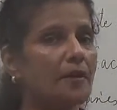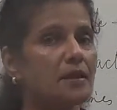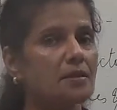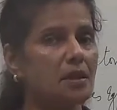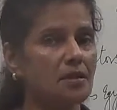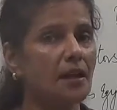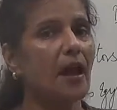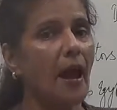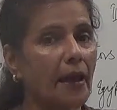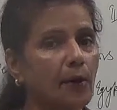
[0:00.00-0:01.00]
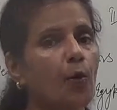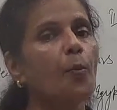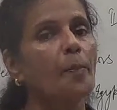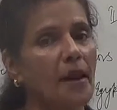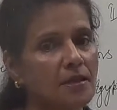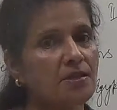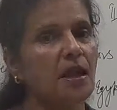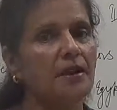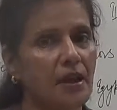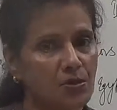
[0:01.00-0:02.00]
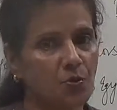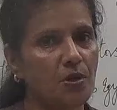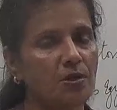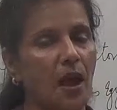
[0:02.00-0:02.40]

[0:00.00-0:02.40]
discussing agro-based industries,